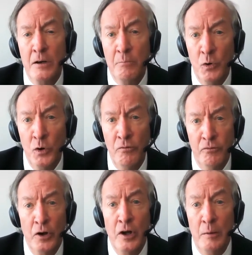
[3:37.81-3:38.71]

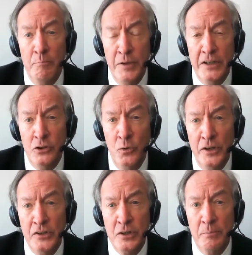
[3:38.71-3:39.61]
Moreover,
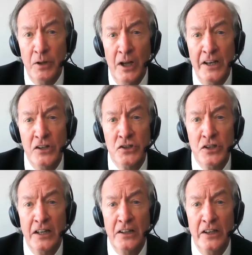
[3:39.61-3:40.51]
Bitcoin supply is
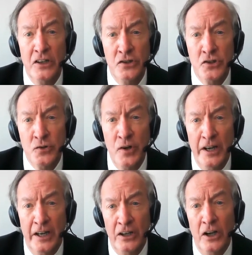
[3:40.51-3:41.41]
tightly
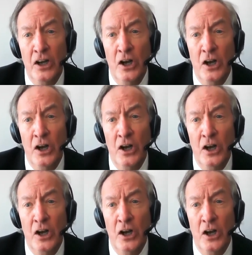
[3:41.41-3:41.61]
constrained,